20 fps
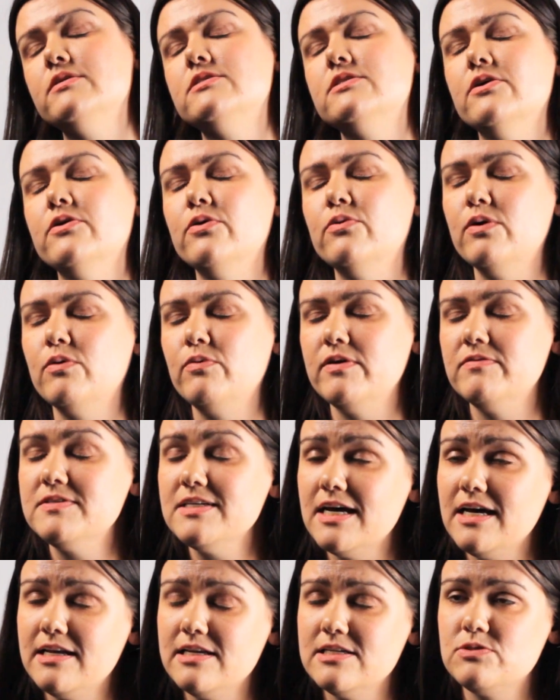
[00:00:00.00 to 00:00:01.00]
So what we've
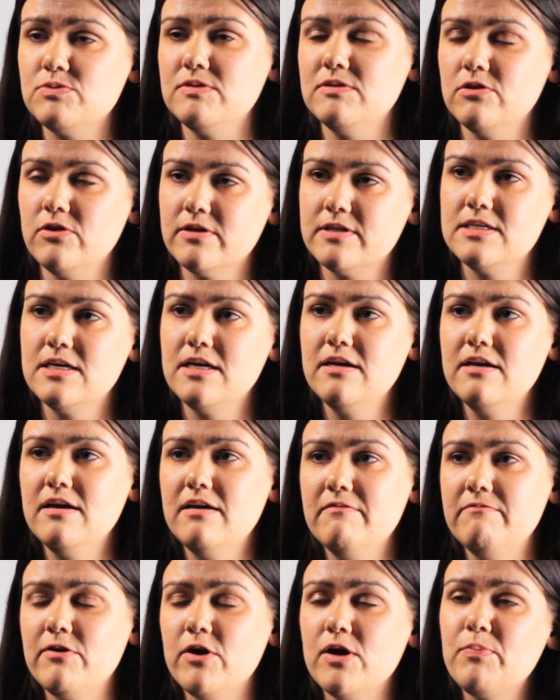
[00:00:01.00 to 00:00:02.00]
done is we looked
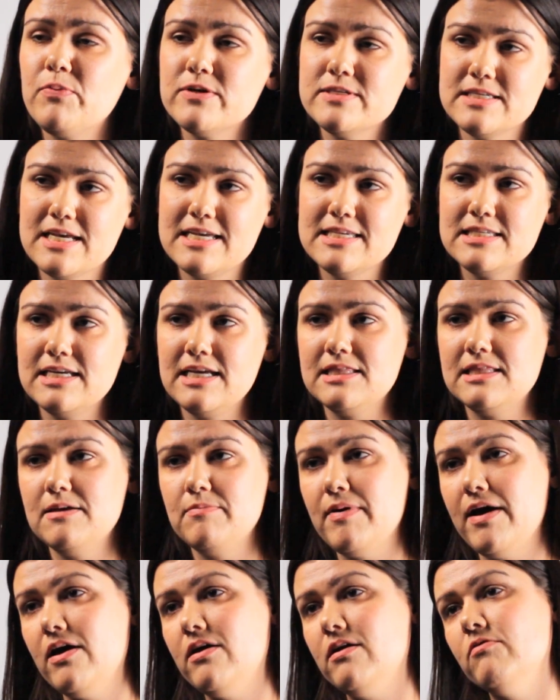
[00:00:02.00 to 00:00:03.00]
very precisely at the
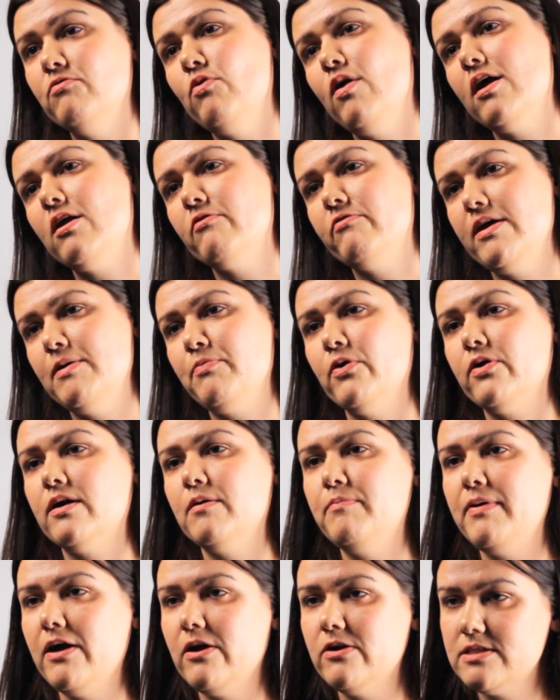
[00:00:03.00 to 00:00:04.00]
amount of water vapor
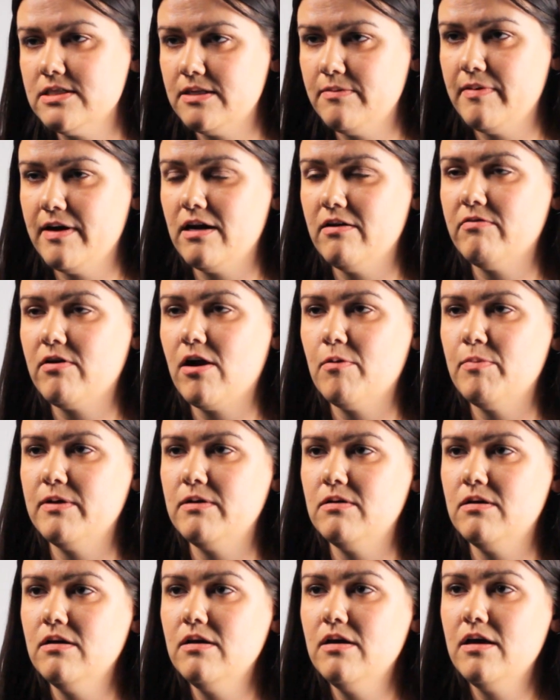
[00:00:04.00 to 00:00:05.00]
compared to the amount of
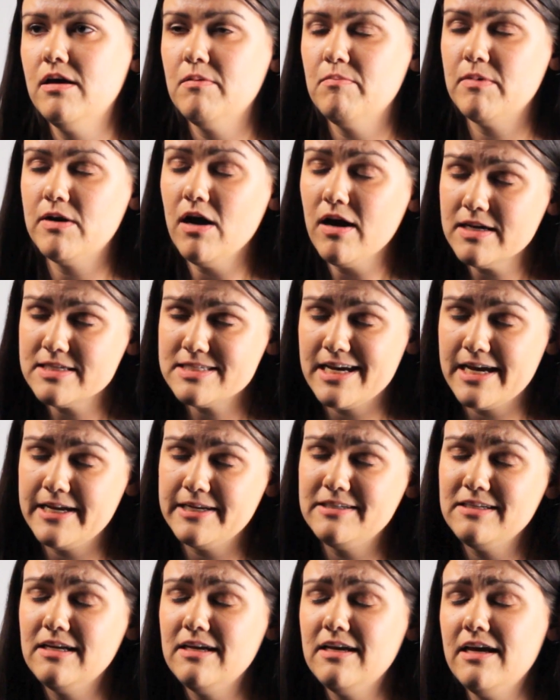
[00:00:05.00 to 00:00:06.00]
carbon
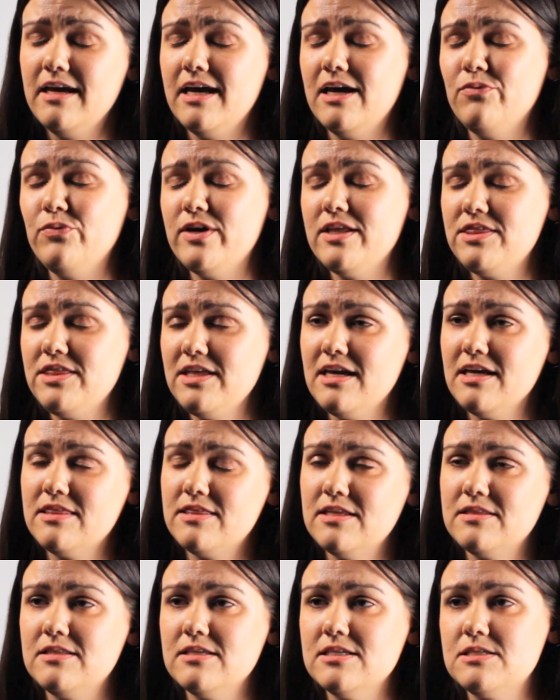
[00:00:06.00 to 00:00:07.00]
monoxide, and we think
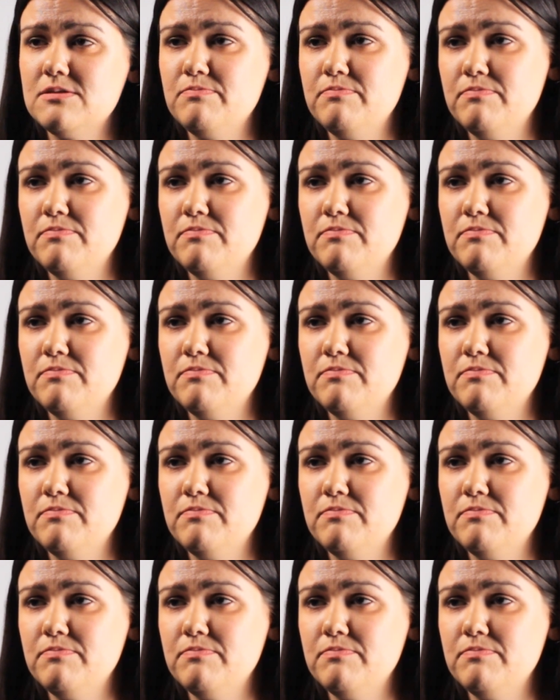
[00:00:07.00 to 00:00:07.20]
that